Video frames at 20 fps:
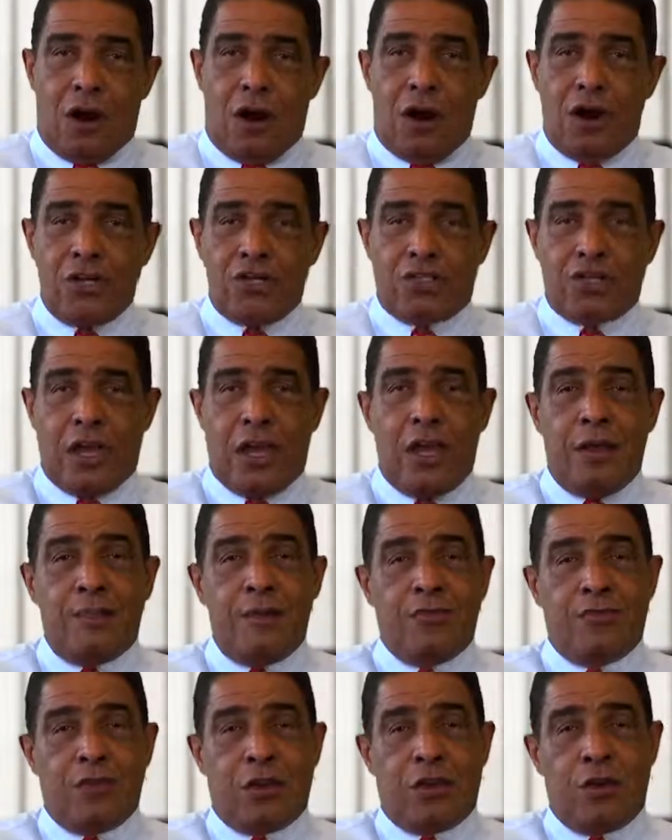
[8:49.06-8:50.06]
Our
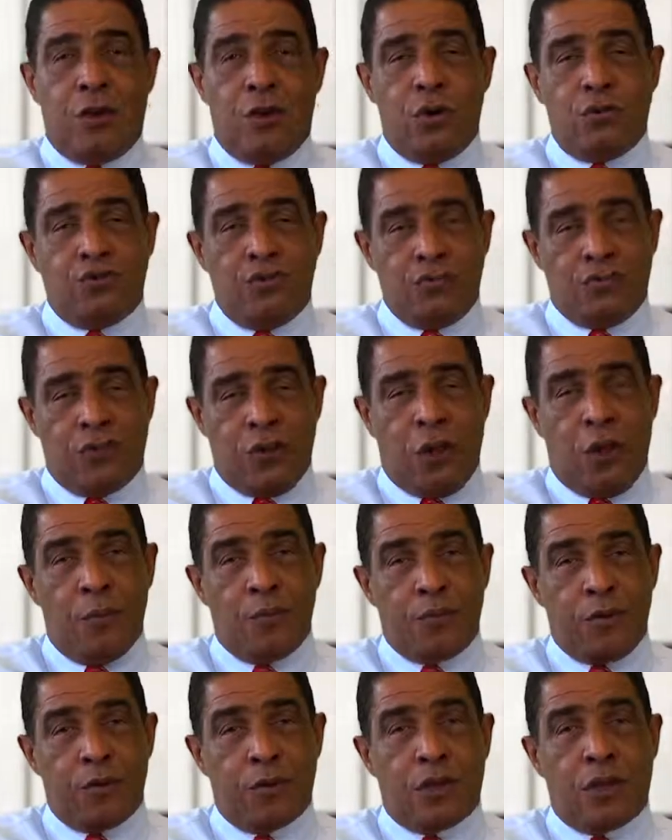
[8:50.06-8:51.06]
job as a coach is to
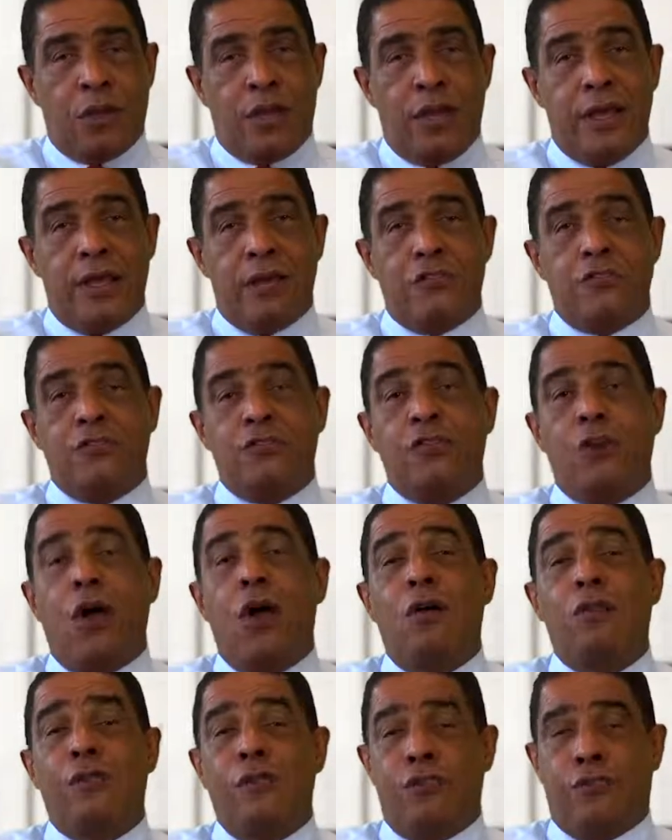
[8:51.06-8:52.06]
help your client
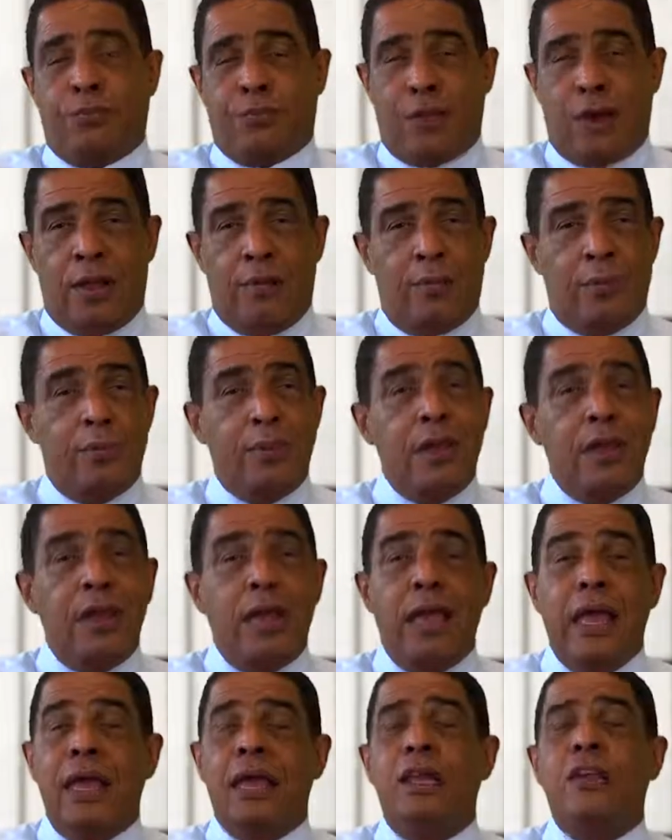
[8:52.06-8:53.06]
solve this problem,
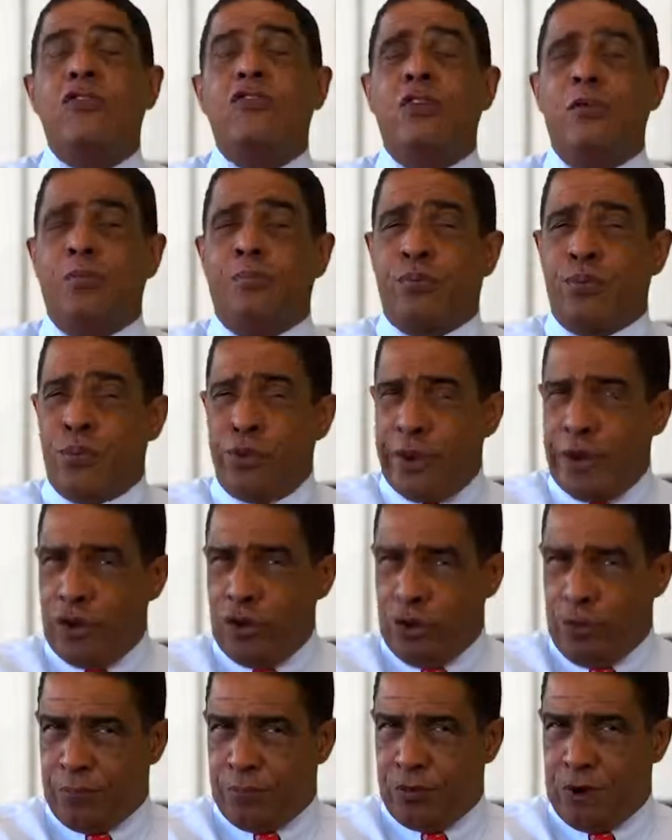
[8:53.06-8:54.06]
and it's a
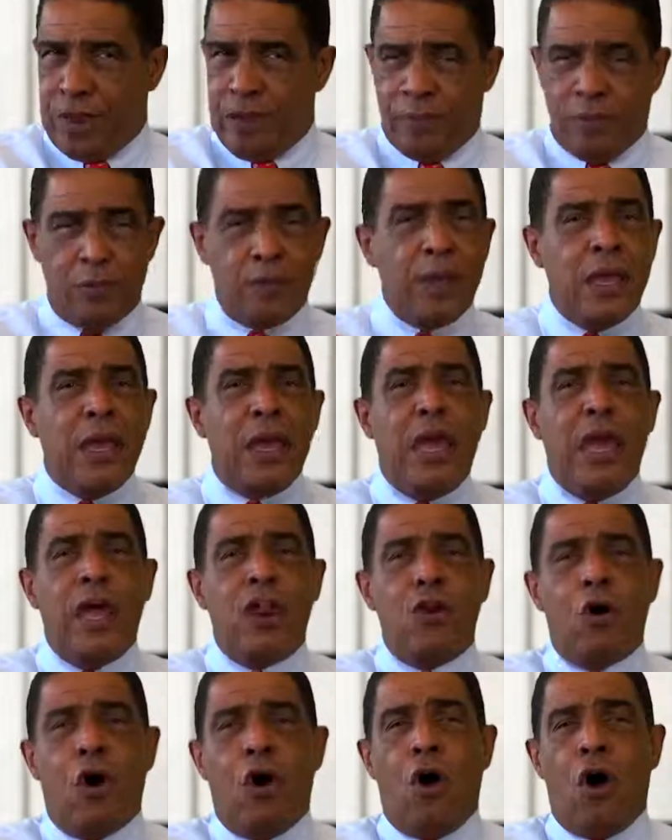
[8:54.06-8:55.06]
perennial problem,
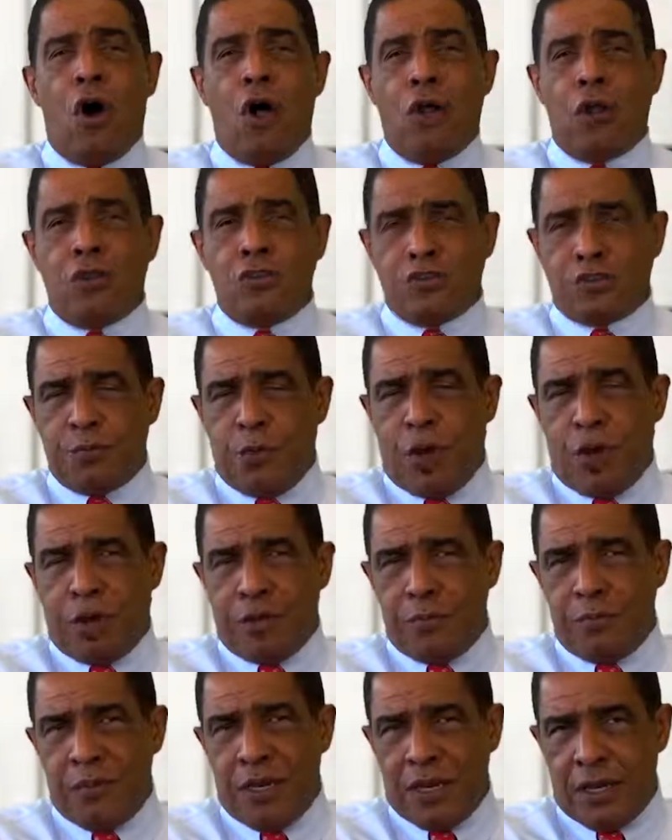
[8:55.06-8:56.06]
and all
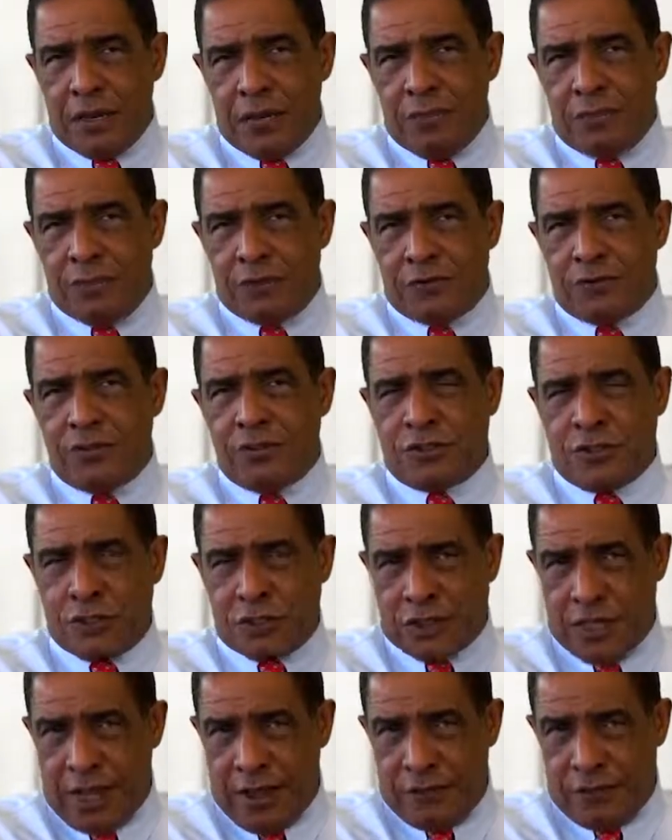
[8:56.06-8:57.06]
small and medium
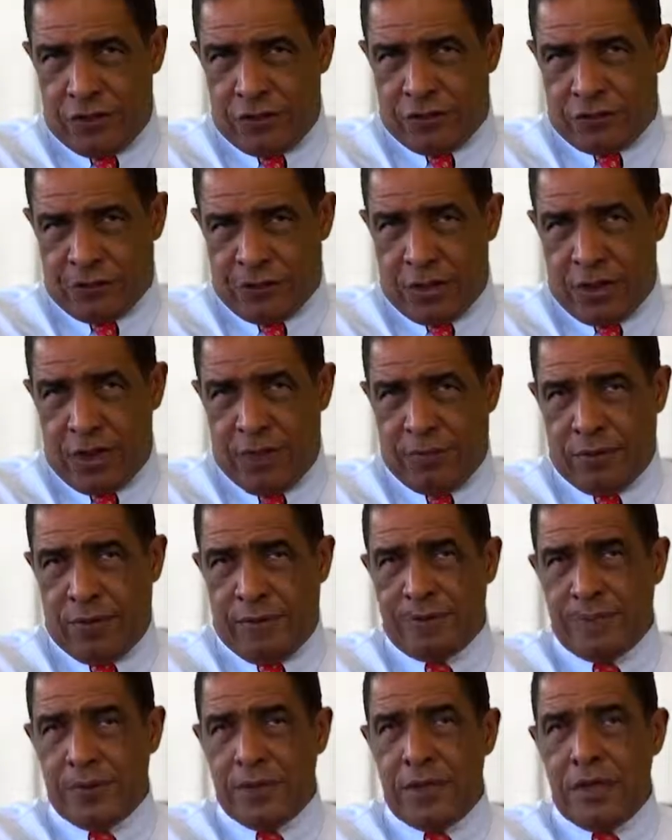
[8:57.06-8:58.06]
businesses have this
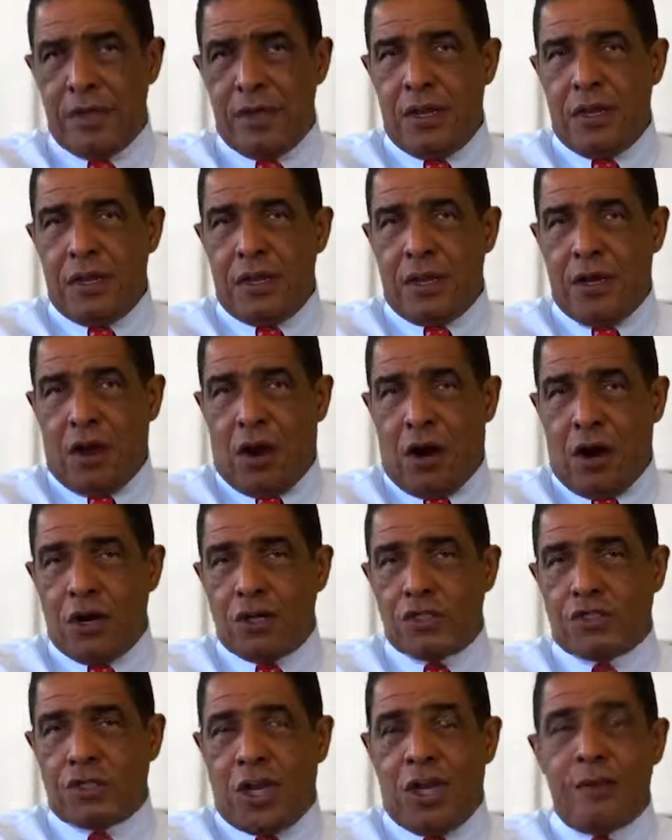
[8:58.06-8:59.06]
problem.
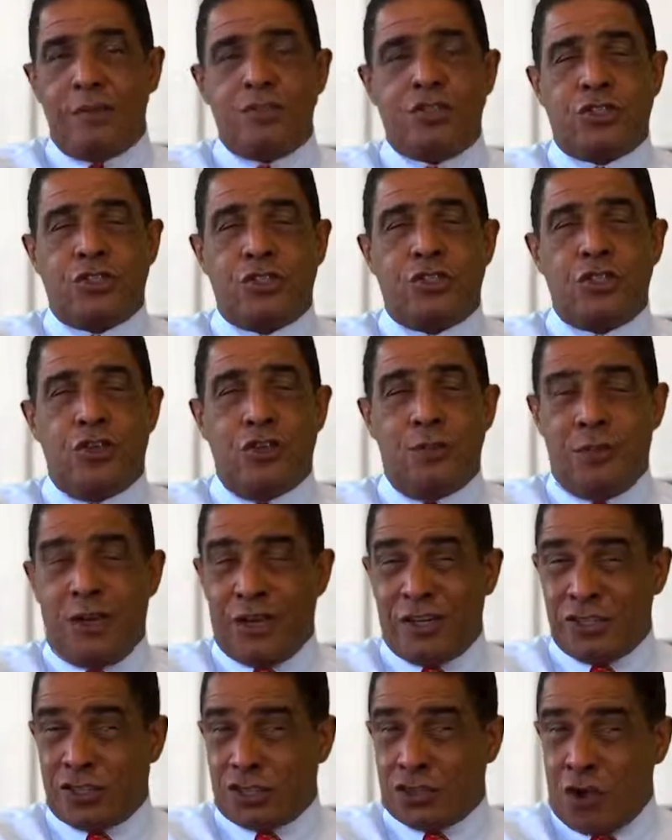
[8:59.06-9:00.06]
Our job is to show them
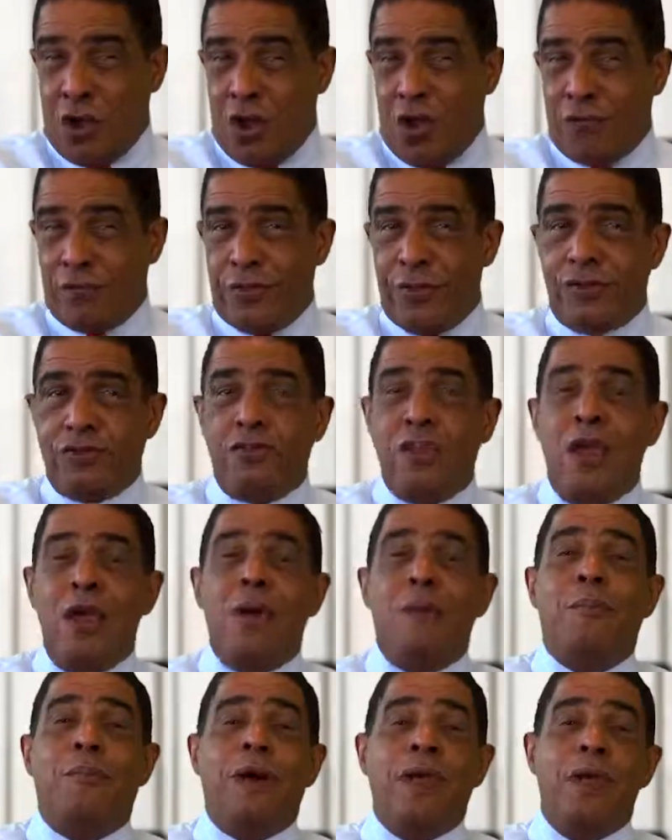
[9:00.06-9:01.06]
how to solve this
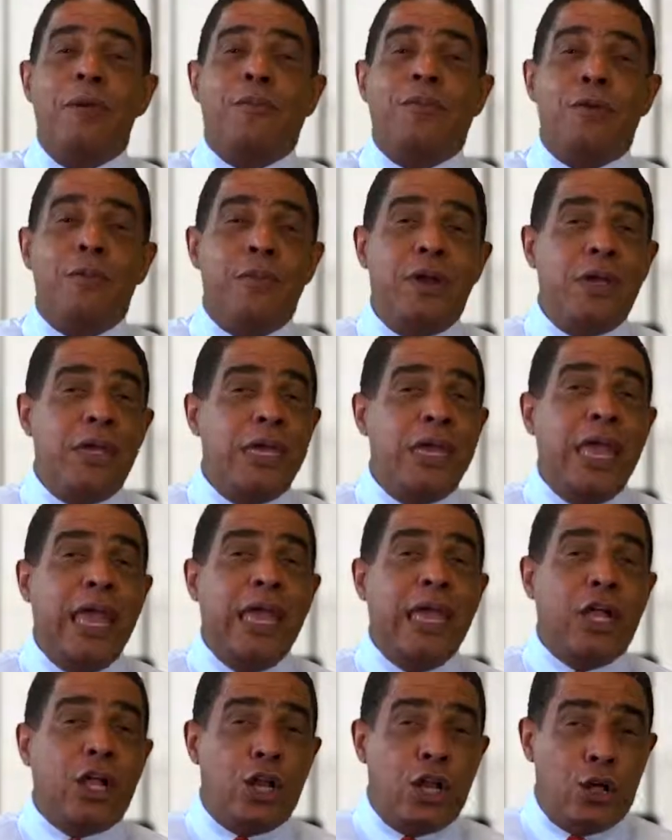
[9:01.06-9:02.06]
by implementing
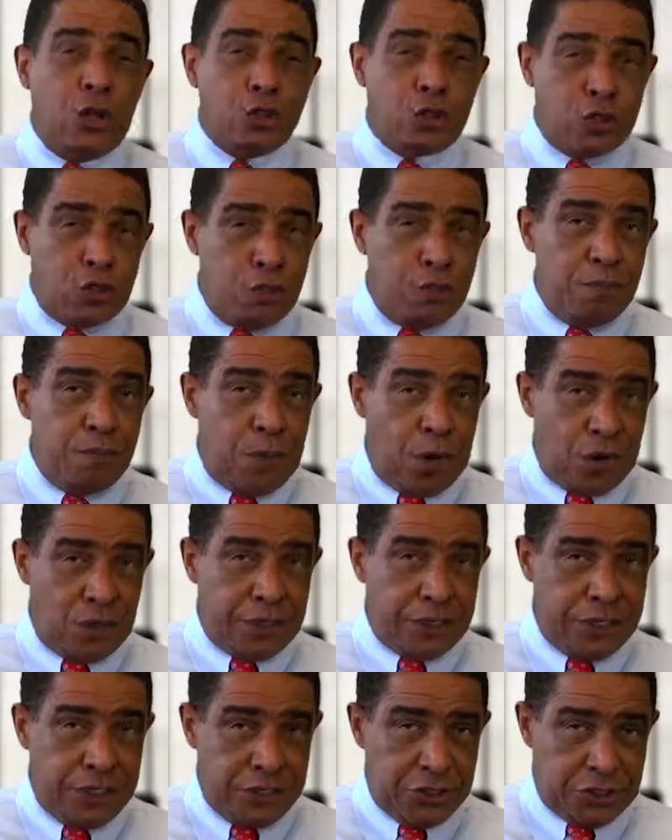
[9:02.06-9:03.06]
a closed-loop
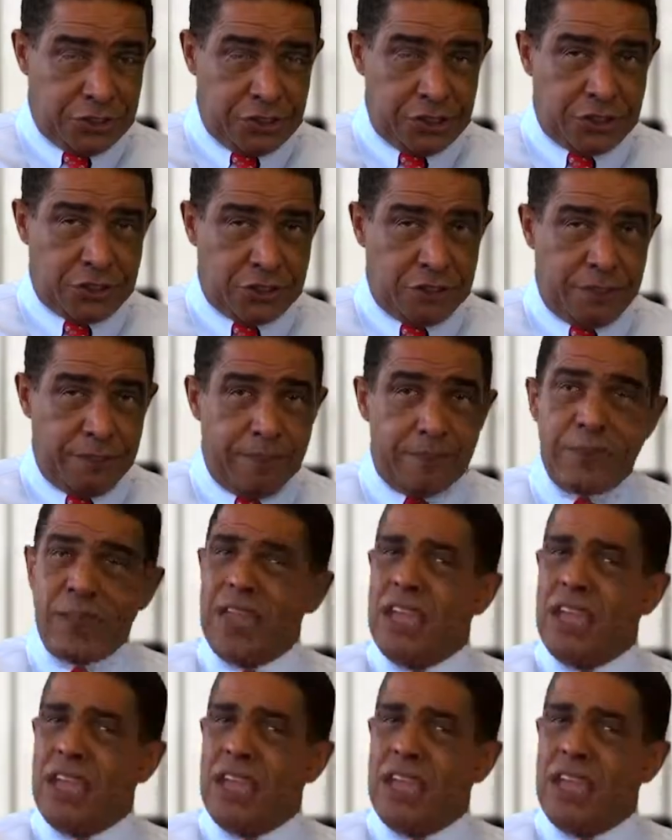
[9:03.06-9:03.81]
marketing system.